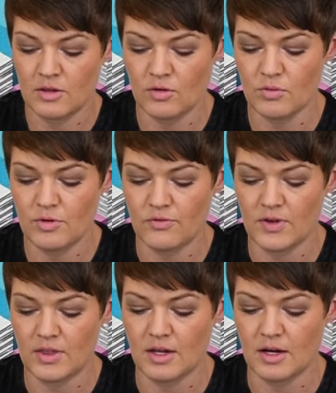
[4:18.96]
roof
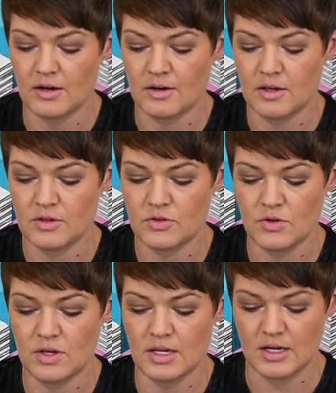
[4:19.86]
in there so you
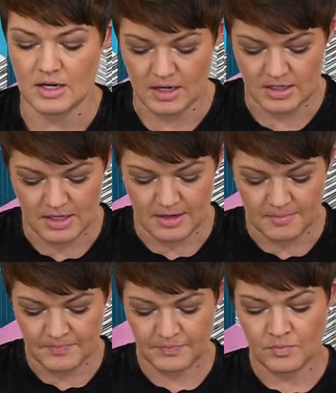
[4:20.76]
can get an idea.
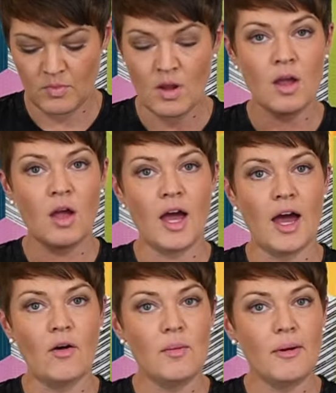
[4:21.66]

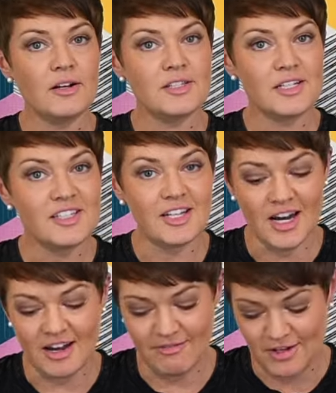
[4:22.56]
How about a
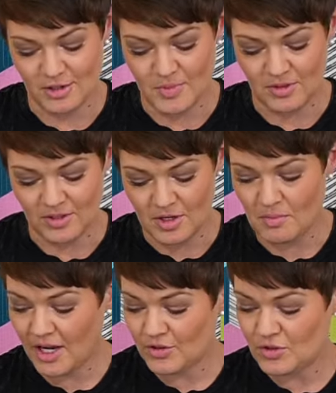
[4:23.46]
6.5 inch building?
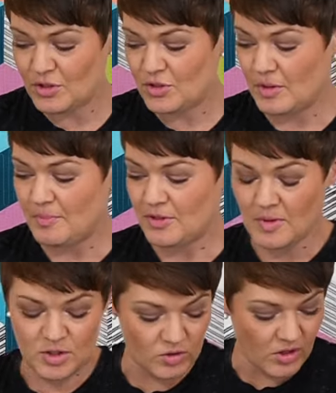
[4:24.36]
Imagine this strip is
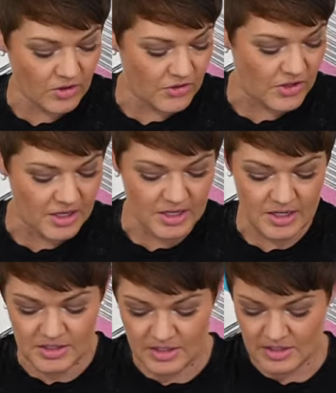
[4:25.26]
much longer than it is.
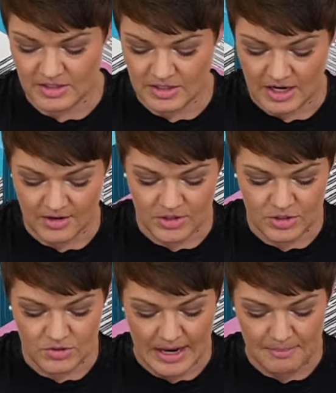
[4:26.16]
This is kind of a
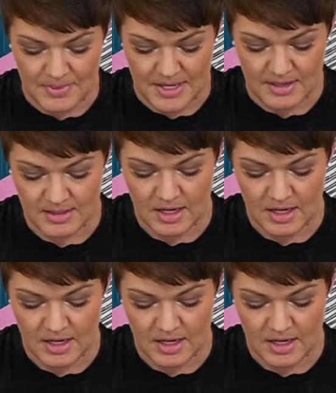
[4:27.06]
scrap piece.